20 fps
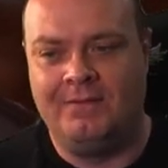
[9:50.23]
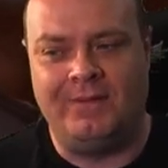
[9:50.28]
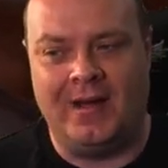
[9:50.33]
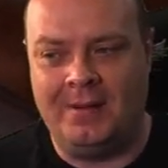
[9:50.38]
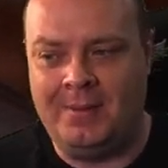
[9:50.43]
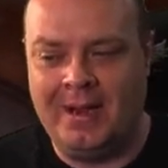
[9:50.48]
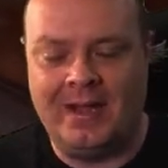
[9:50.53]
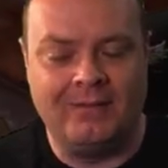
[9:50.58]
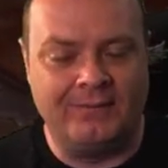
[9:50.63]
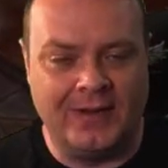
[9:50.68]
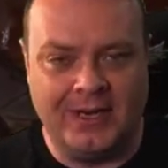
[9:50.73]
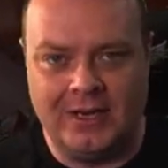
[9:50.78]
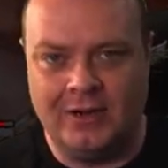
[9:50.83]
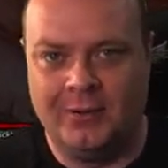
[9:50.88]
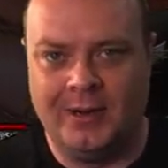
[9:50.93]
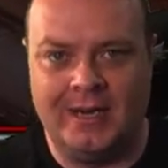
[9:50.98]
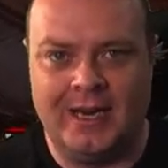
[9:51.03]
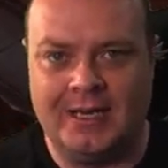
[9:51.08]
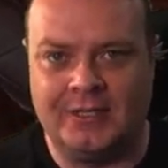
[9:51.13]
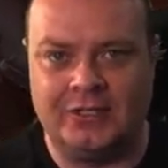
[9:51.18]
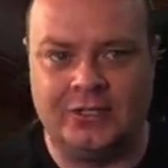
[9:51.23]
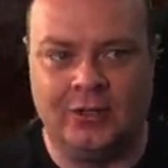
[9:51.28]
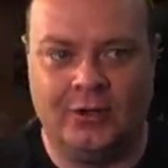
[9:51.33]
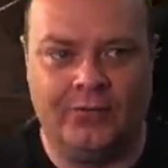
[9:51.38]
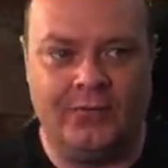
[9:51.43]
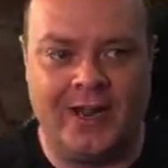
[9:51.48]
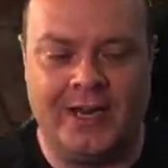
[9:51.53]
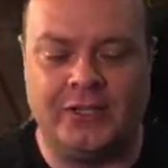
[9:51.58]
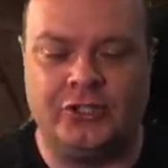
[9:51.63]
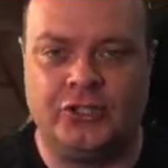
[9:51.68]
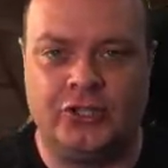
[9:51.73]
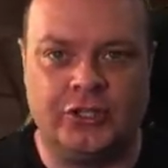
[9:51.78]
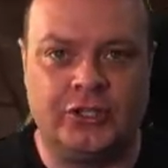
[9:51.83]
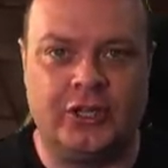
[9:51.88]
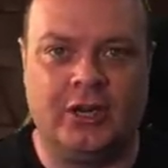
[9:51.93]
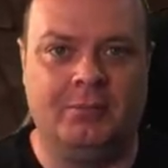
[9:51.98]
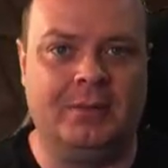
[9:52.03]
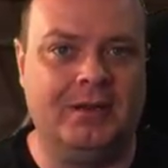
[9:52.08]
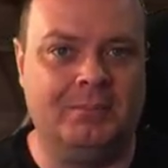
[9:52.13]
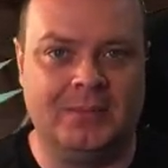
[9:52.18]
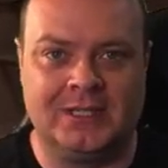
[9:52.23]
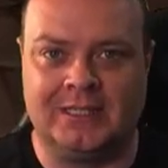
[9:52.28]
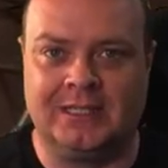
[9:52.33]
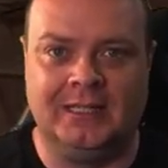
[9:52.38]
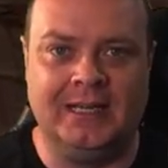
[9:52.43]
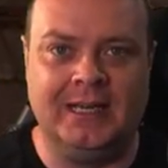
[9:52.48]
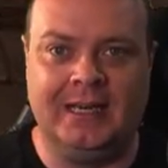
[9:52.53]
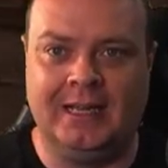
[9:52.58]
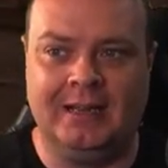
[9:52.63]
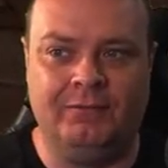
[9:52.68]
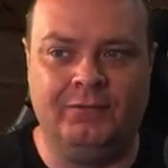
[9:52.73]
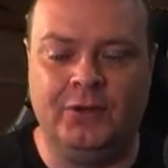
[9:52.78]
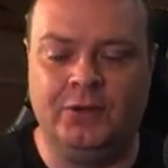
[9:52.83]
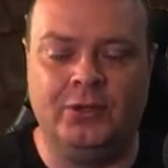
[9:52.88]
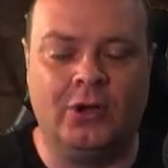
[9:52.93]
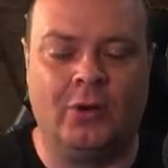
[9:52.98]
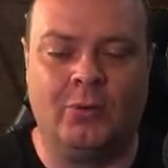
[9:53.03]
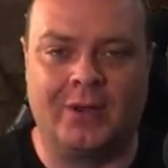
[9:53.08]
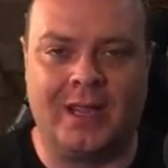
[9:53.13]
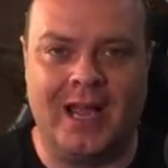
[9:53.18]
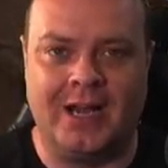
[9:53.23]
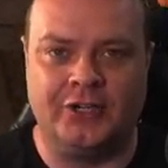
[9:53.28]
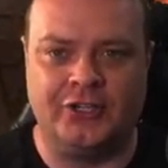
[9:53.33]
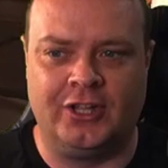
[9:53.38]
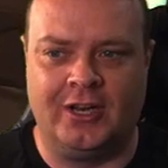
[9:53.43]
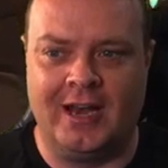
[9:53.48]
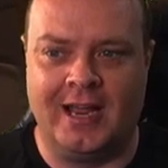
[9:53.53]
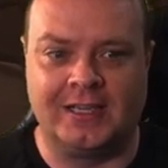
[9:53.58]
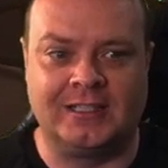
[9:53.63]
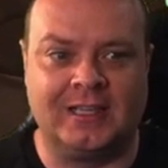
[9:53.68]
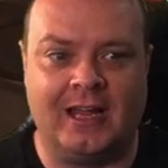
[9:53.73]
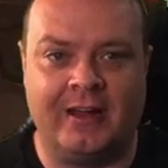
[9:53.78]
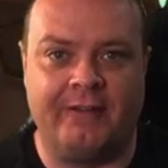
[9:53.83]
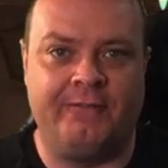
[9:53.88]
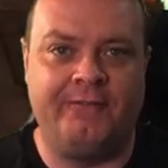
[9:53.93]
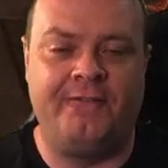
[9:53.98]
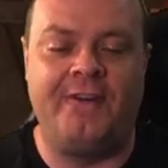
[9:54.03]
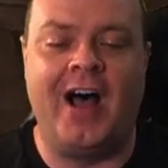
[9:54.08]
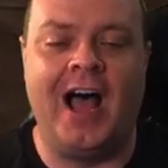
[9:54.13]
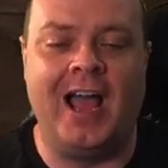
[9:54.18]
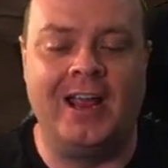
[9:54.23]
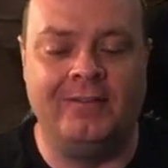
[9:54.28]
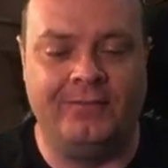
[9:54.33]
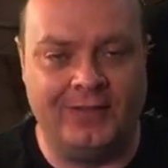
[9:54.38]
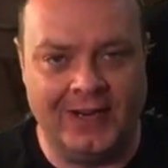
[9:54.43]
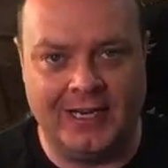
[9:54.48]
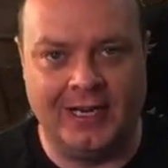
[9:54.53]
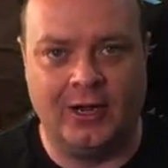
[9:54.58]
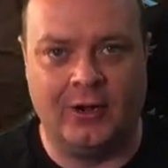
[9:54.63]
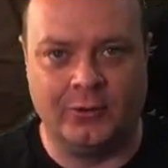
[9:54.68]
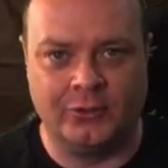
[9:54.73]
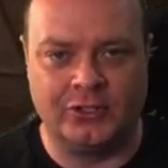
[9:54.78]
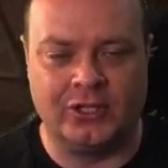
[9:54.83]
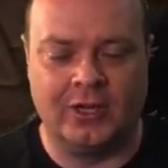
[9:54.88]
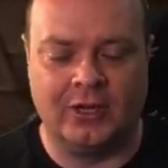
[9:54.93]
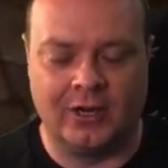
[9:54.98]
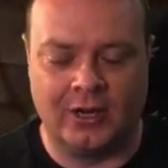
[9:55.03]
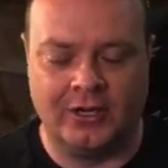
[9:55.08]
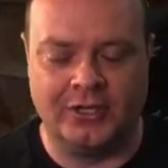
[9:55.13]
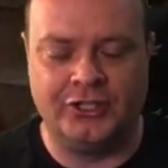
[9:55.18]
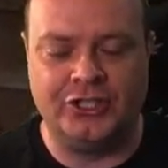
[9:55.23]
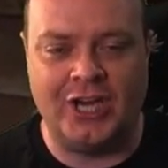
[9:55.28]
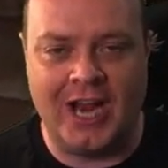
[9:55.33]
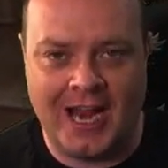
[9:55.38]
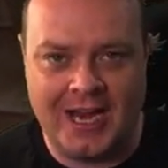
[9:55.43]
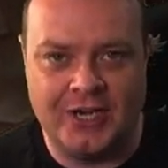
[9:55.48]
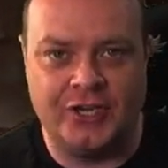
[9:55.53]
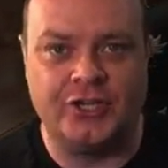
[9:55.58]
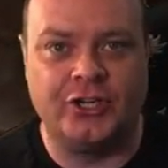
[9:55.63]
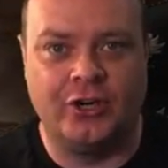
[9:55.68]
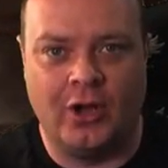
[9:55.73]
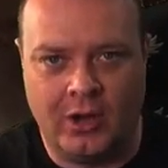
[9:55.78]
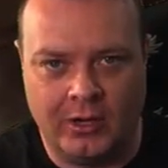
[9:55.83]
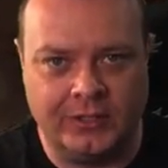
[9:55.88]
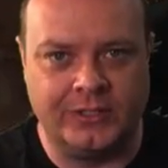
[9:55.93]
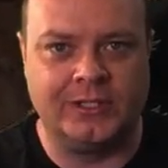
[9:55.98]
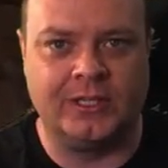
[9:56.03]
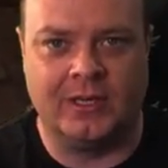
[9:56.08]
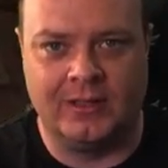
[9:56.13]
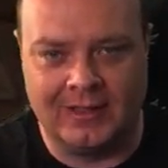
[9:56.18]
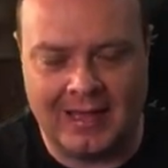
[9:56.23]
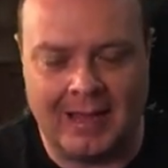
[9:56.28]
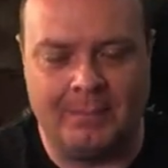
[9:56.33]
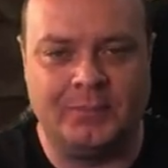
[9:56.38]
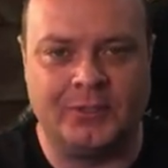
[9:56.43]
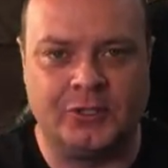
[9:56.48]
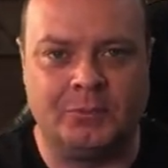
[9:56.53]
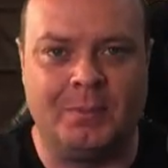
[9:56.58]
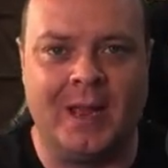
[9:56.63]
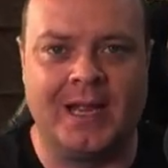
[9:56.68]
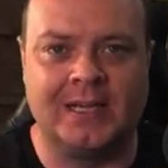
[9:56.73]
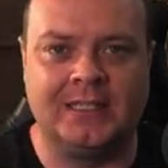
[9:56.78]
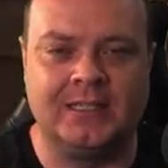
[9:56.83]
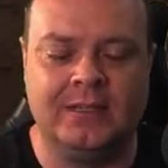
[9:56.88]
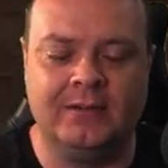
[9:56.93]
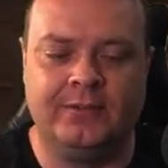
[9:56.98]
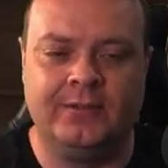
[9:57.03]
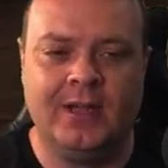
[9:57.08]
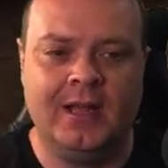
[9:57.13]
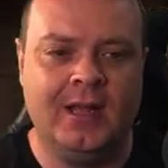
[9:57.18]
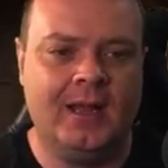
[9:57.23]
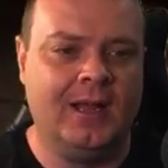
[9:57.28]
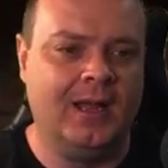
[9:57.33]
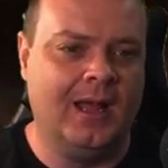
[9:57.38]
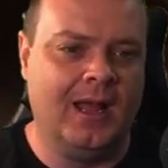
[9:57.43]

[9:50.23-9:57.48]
If I make a video on that stuff, it's just going to be misleading if you don't catch the next like five videos that are going to change and alter that perspective.